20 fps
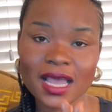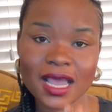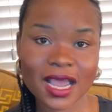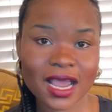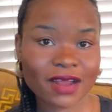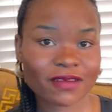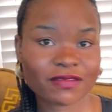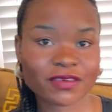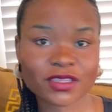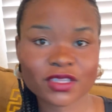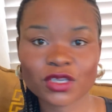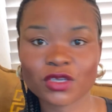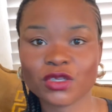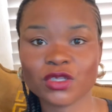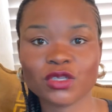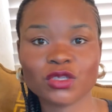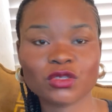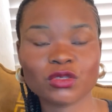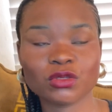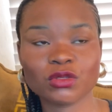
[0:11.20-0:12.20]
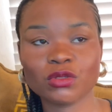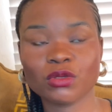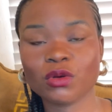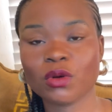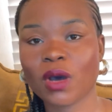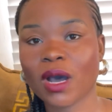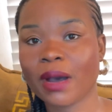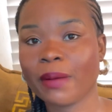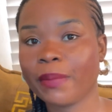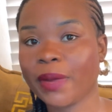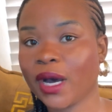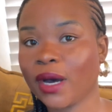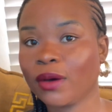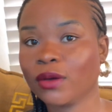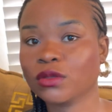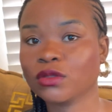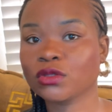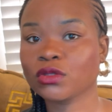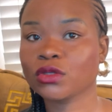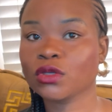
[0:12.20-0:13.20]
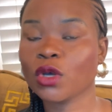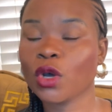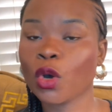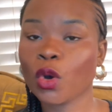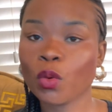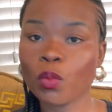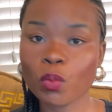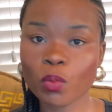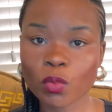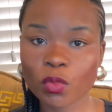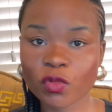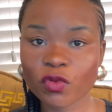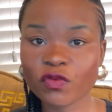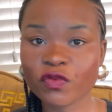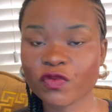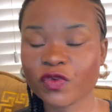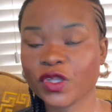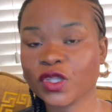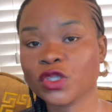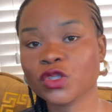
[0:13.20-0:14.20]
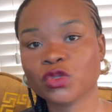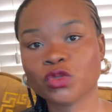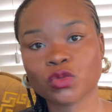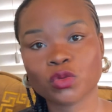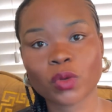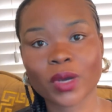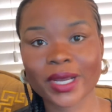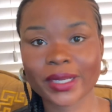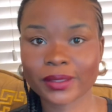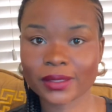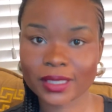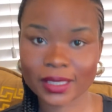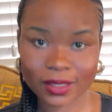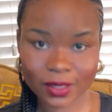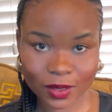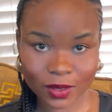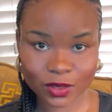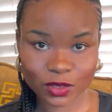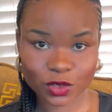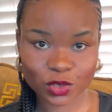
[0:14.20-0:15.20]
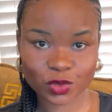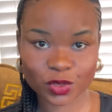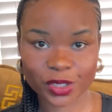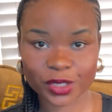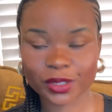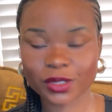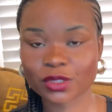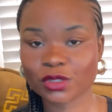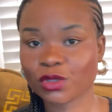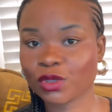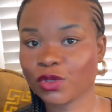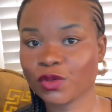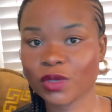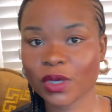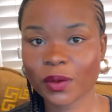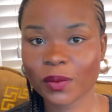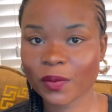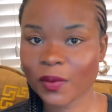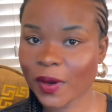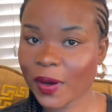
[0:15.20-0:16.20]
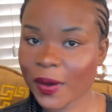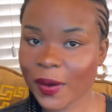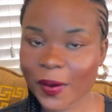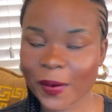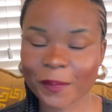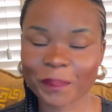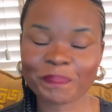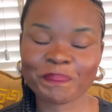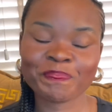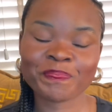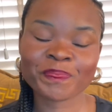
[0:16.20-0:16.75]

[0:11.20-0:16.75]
everything you need to know about moving to another country. So you are welcome.